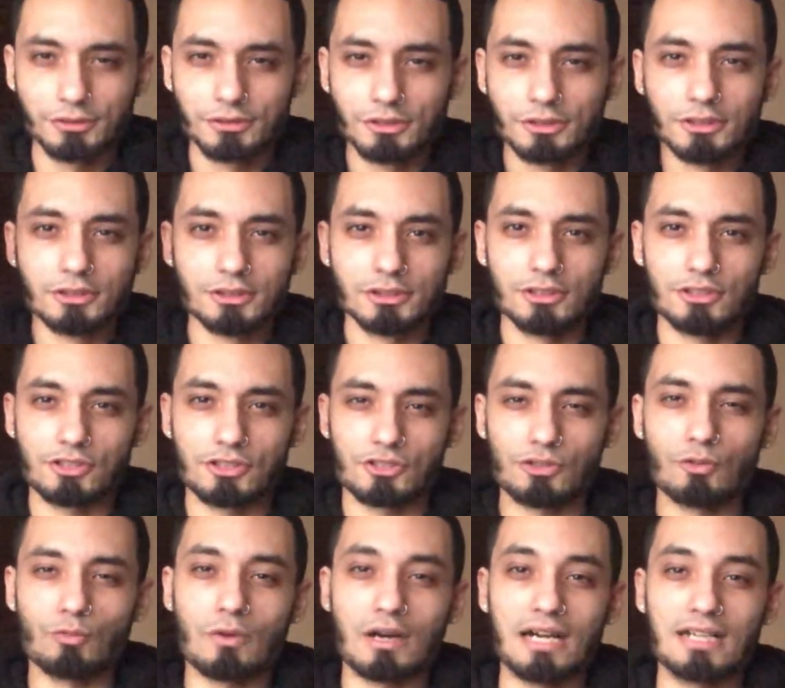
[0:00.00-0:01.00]

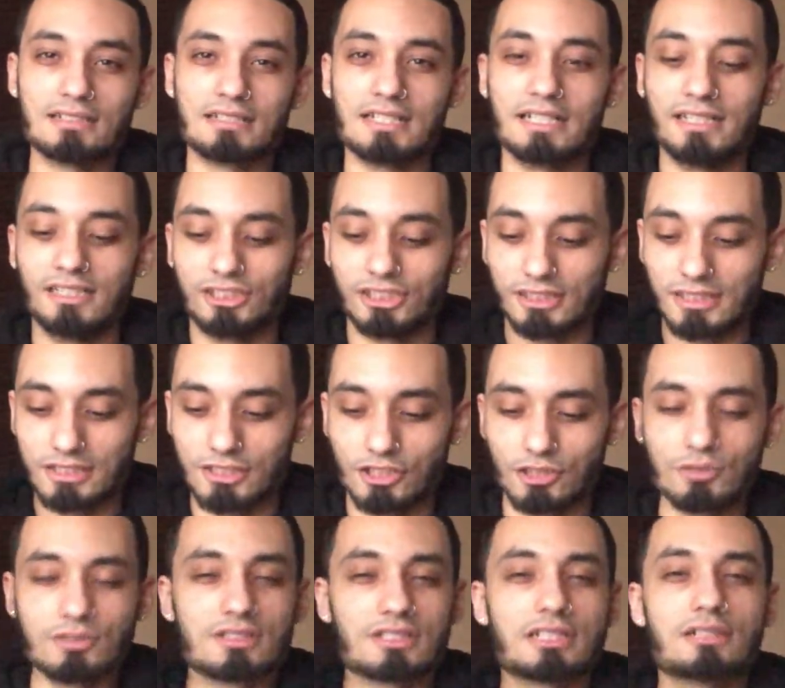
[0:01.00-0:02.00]
So why take shit
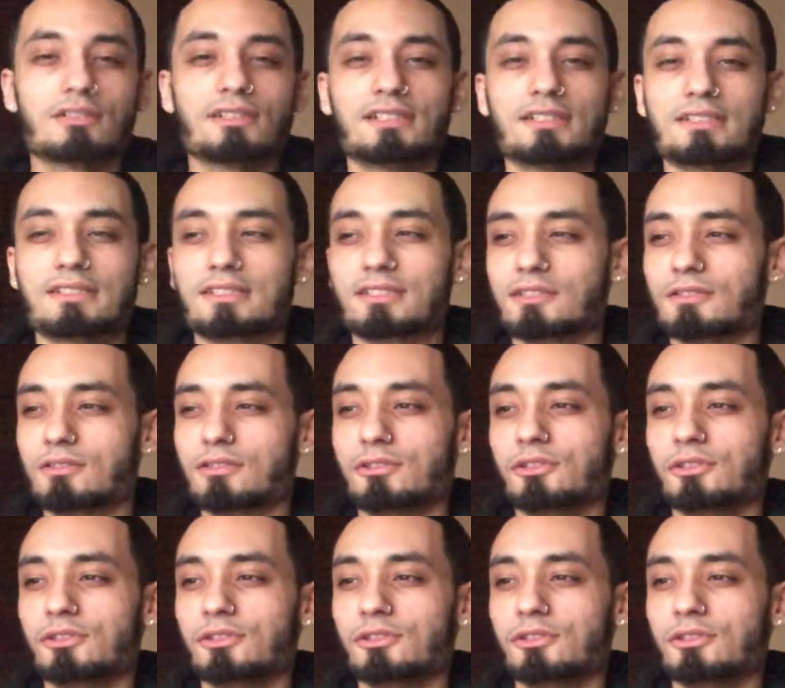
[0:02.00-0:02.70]
too serious